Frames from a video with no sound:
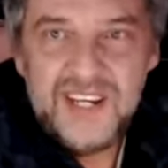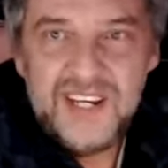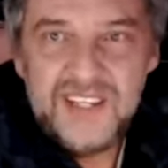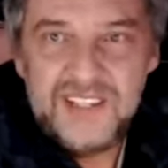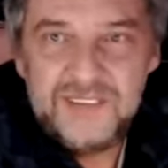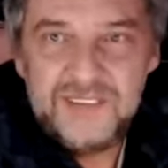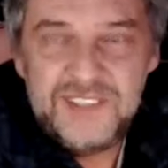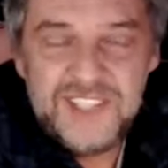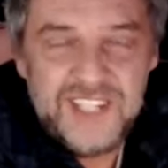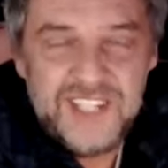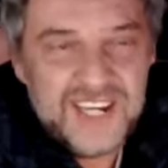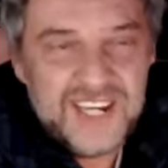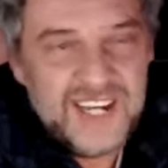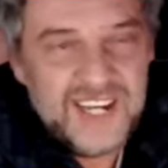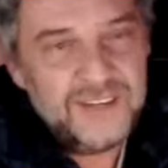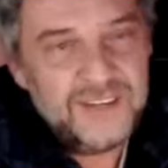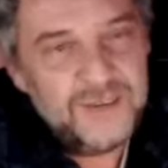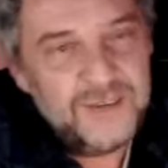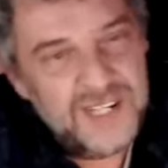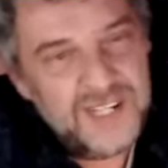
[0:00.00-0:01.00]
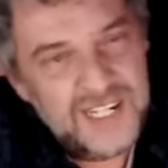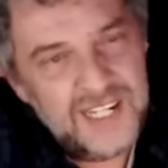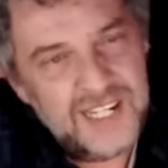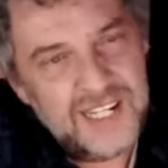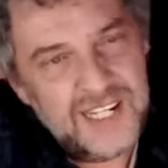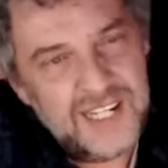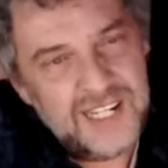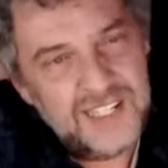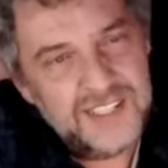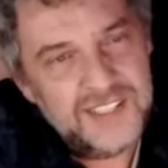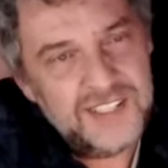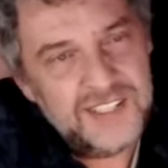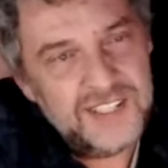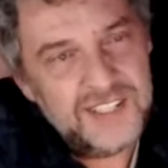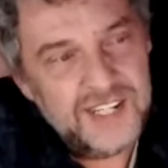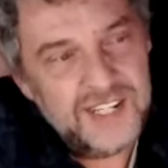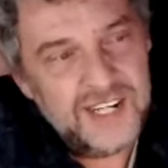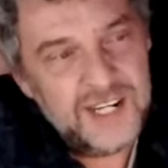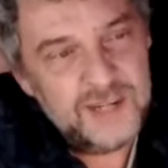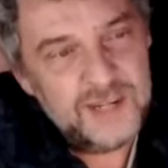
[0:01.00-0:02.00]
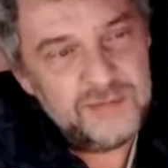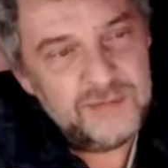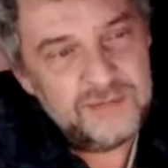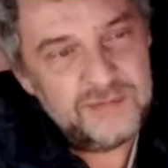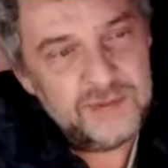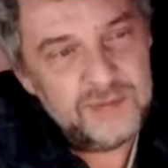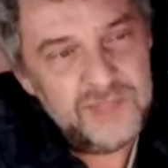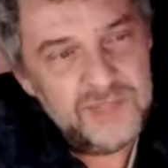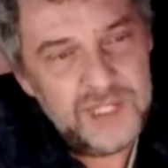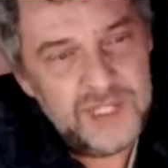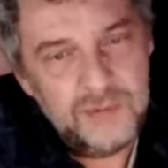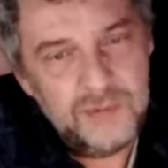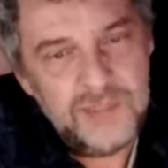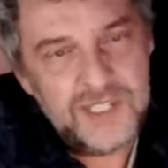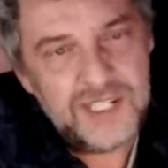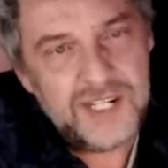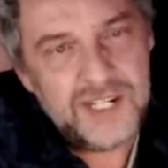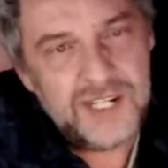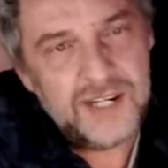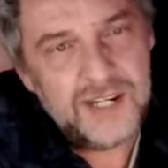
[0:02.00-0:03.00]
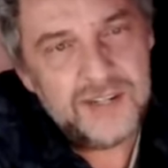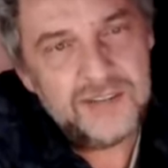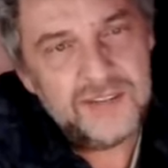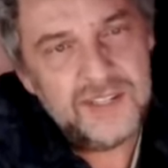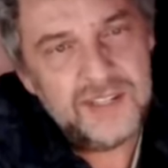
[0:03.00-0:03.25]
There was a guy I really liked from Utah